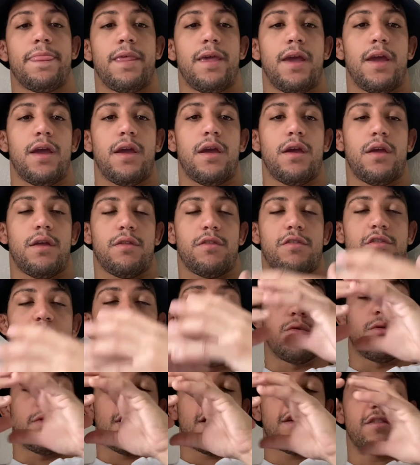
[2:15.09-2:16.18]
And
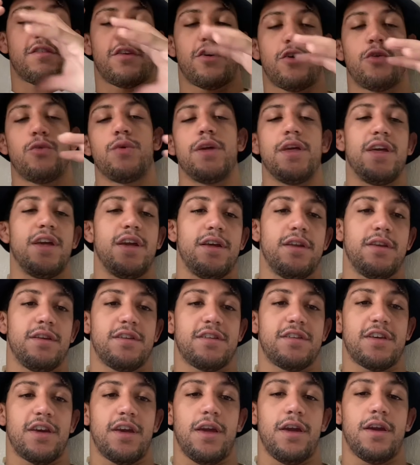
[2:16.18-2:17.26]
so that's how we
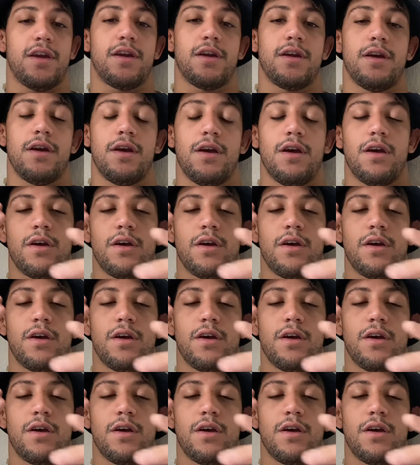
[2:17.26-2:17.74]
intake